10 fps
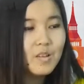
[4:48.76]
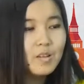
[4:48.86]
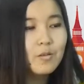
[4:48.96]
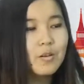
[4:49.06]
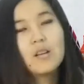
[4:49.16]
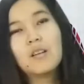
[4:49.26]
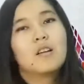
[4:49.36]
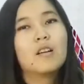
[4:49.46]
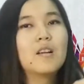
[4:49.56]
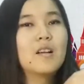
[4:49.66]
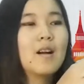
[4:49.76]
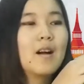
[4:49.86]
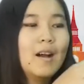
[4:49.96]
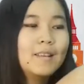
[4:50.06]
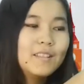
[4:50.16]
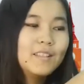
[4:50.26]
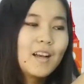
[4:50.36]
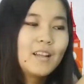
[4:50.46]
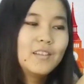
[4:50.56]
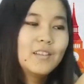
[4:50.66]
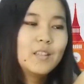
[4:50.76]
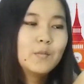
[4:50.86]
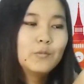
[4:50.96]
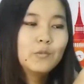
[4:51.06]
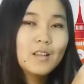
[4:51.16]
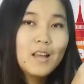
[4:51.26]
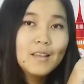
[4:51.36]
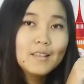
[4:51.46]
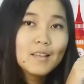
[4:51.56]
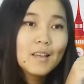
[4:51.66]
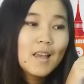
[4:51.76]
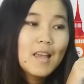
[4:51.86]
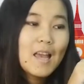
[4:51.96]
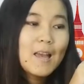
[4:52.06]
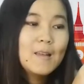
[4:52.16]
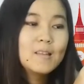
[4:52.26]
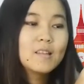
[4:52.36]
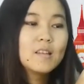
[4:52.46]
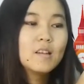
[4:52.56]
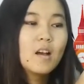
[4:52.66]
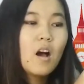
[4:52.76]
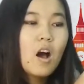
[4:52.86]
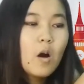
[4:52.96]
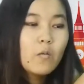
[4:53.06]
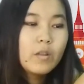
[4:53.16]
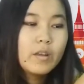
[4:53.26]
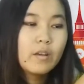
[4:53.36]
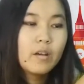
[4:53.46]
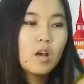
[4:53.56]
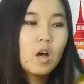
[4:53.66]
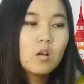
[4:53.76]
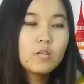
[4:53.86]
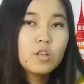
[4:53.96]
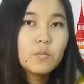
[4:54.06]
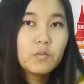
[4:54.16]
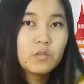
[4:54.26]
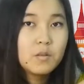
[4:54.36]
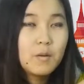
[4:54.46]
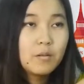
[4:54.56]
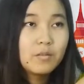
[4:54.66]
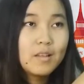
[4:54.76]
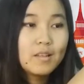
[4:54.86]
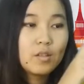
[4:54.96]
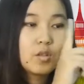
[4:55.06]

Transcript: Look, hunting under the moonlight and howling on top of the mountains.